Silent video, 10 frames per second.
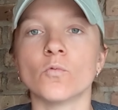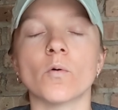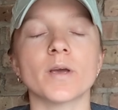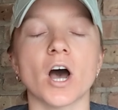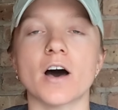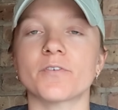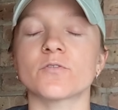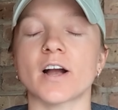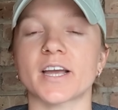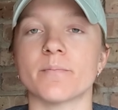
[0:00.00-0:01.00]
what we often
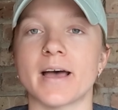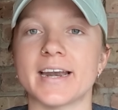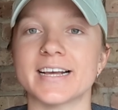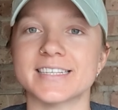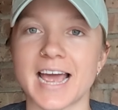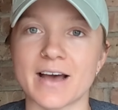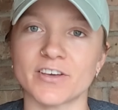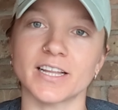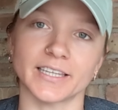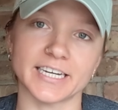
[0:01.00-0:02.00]
recommend is
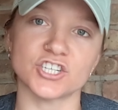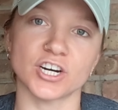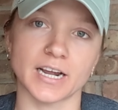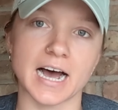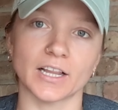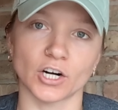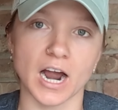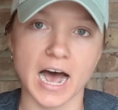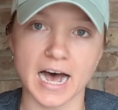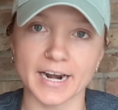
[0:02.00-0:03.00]
having the leash and
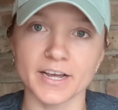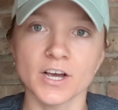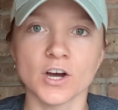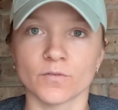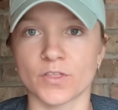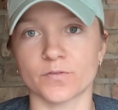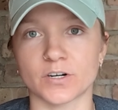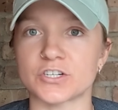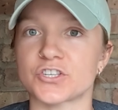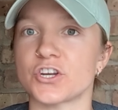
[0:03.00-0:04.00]
collar on for the
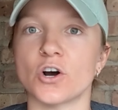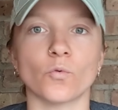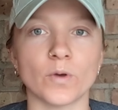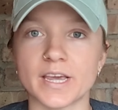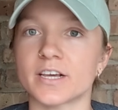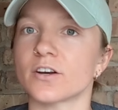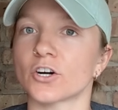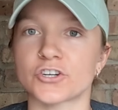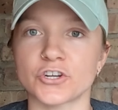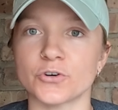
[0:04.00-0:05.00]
first, you know, week
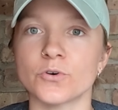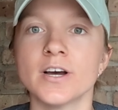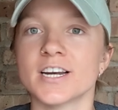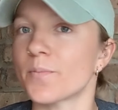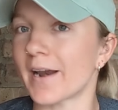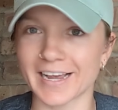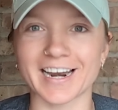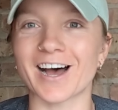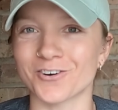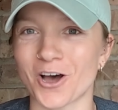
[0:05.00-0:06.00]
or two, depending on
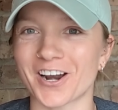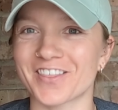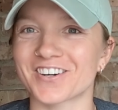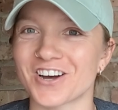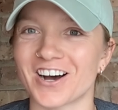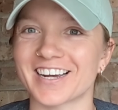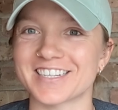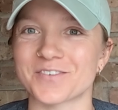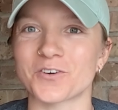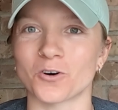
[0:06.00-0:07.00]
how naughty their dog
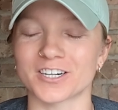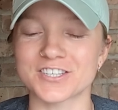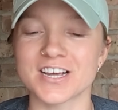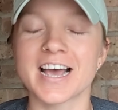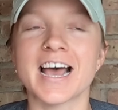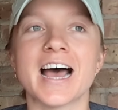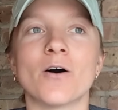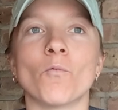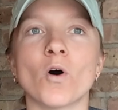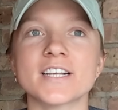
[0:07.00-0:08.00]
is, of course.
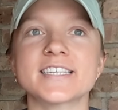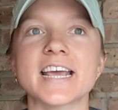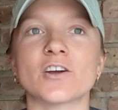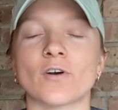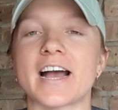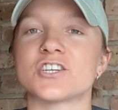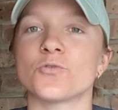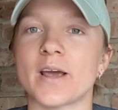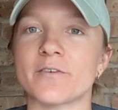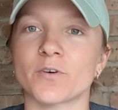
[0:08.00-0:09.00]
Once they
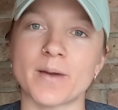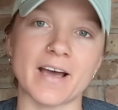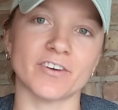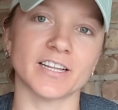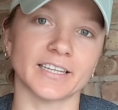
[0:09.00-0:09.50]
graduate from having the